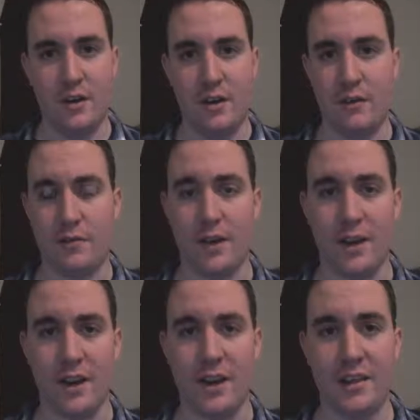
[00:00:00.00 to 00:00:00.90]
On a
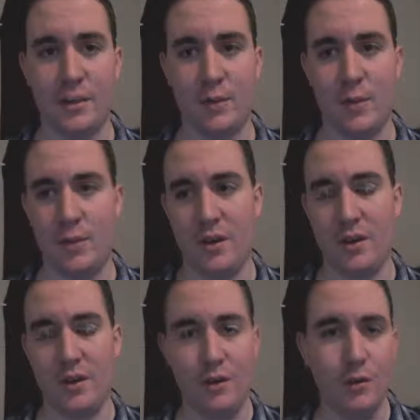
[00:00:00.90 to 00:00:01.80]
Friday night, there might be
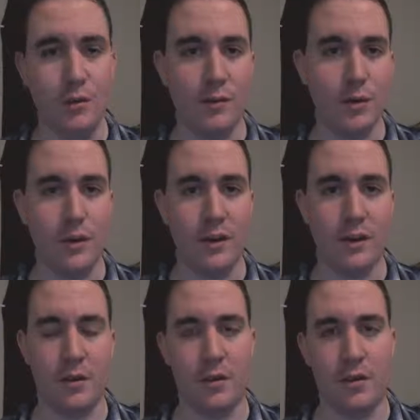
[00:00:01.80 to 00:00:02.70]
a queue of 20
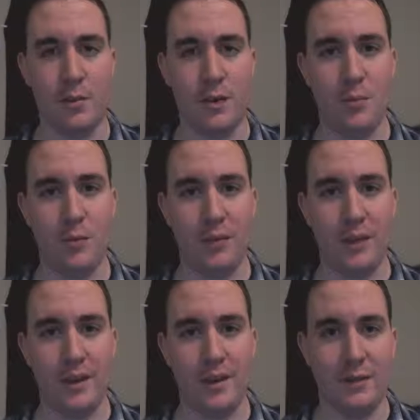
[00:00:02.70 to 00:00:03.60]
or 30 people,
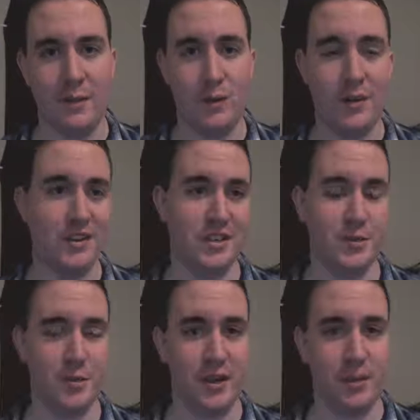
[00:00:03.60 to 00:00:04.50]
and if you can
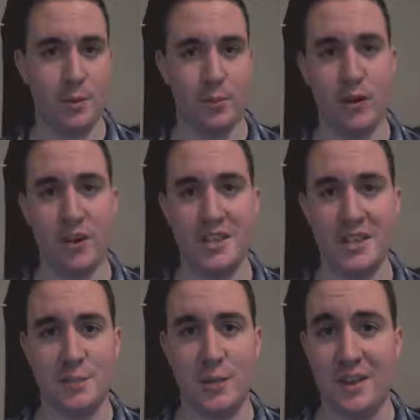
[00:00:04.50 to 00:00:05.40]
just speed up the
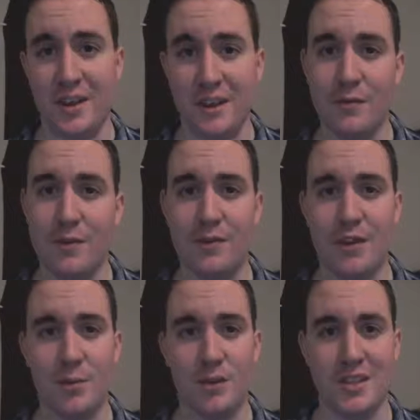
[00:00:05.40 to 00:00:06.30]
process by 10 or
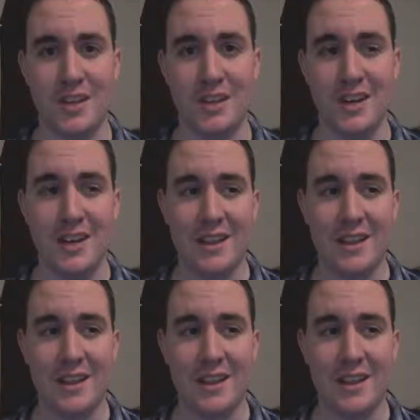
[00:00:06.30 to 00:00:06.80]
15%,